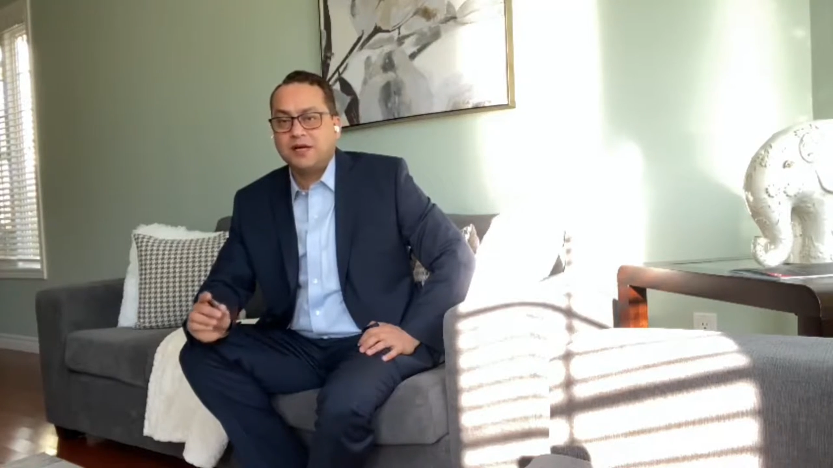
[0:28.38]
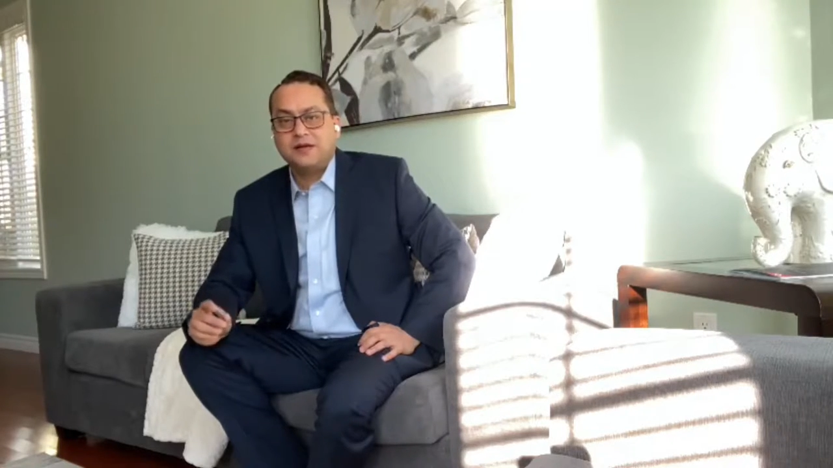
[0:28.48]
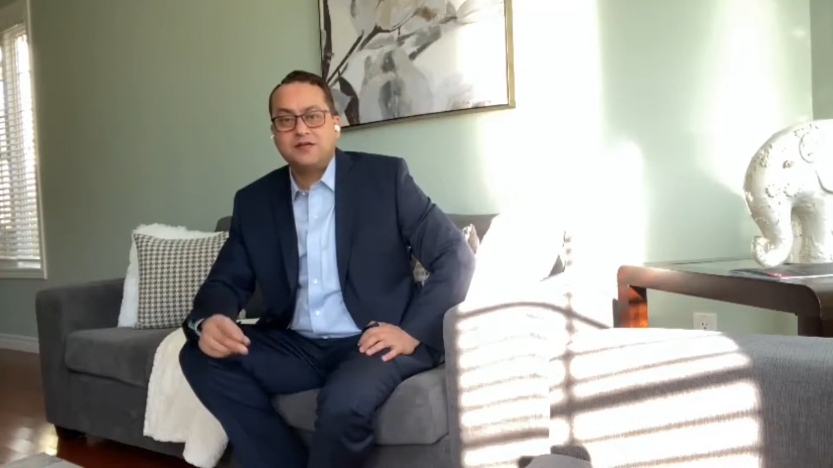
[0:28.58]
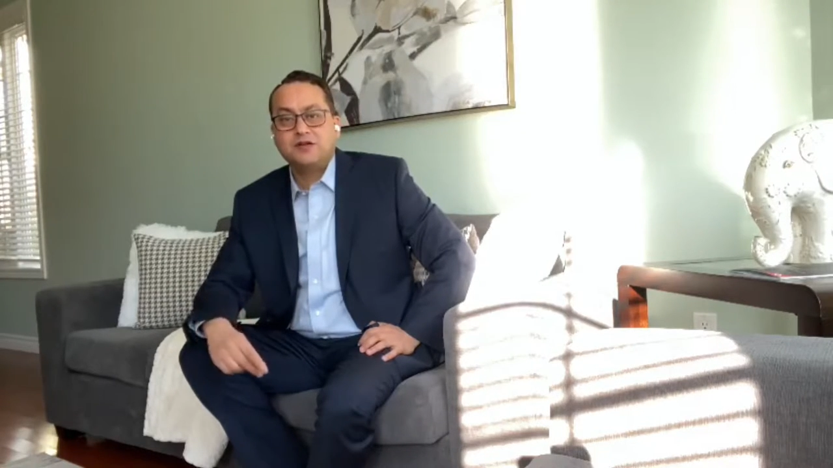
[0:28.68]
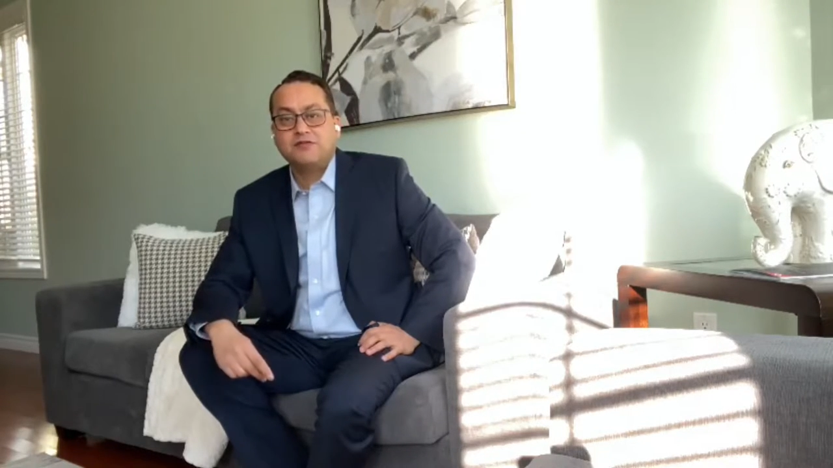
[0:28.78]

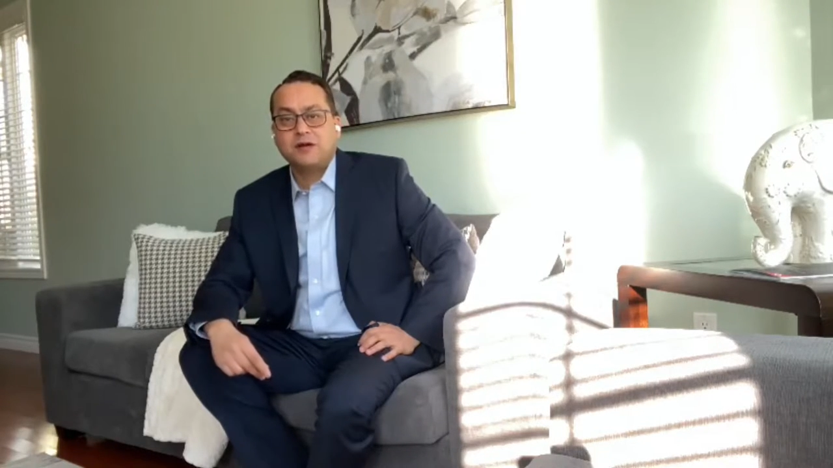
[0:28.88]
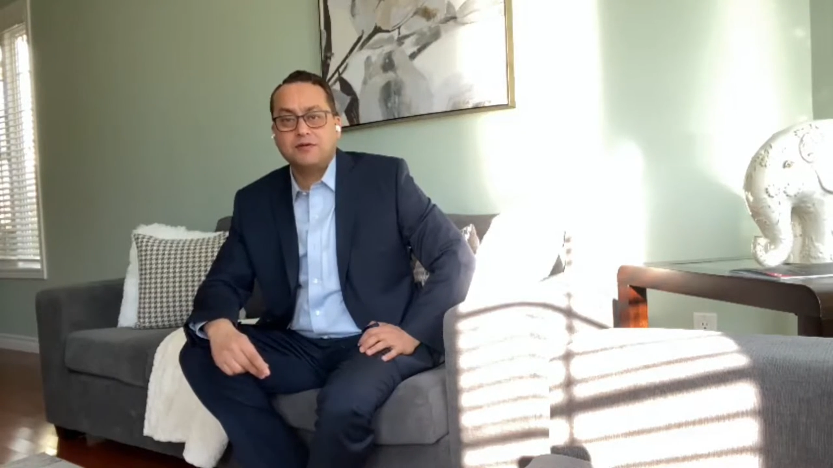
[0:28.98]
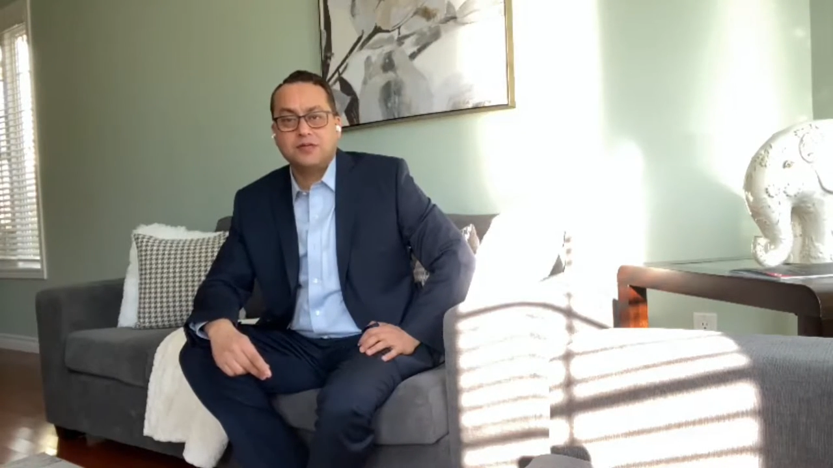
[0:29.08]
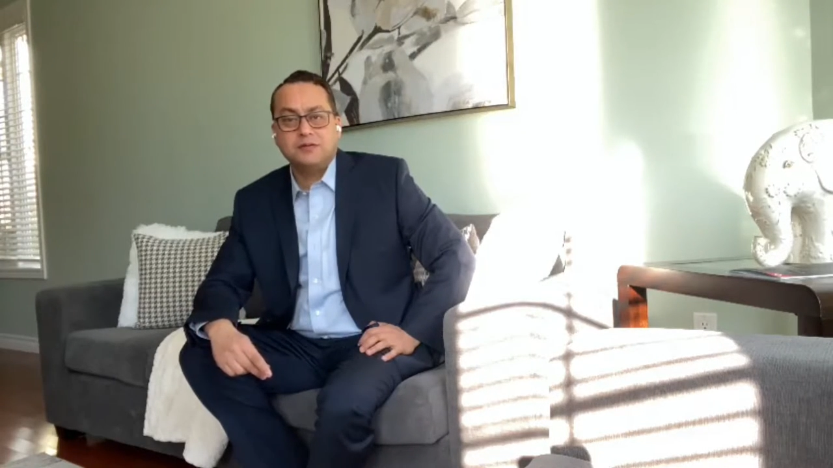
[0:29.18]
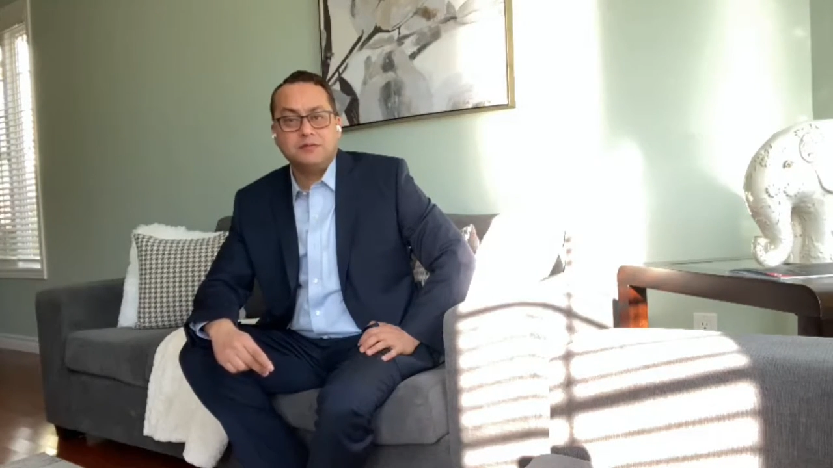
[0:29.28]
hundreds of
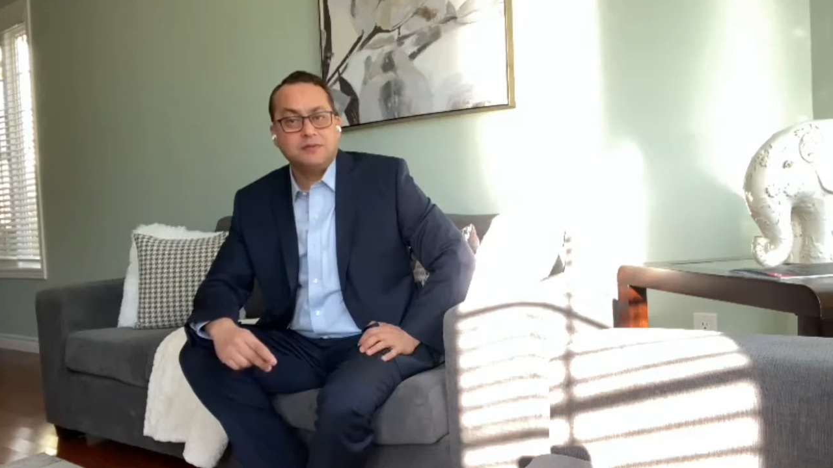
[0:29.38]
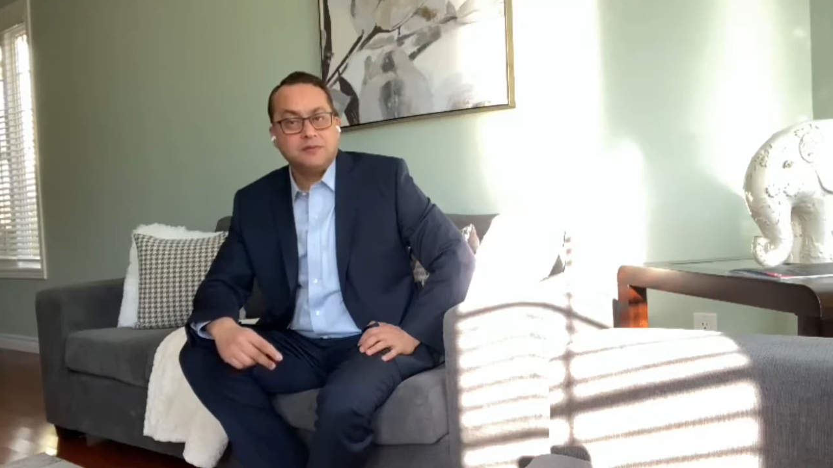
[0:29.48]
thousand,